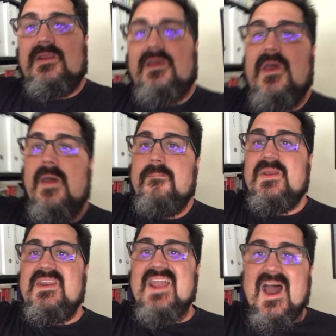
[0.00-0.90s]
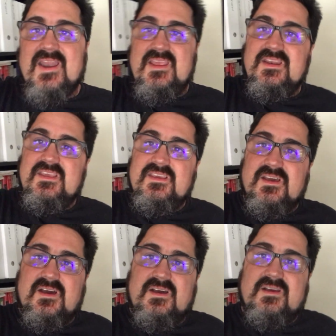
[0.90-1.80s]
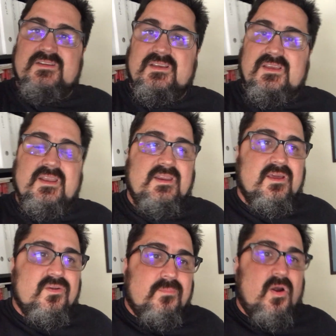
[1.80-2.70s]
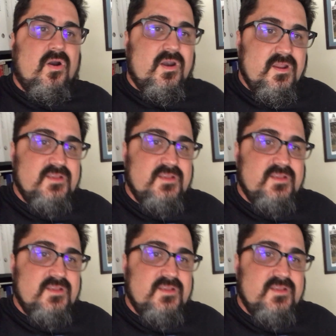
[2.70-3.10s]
but not any other part.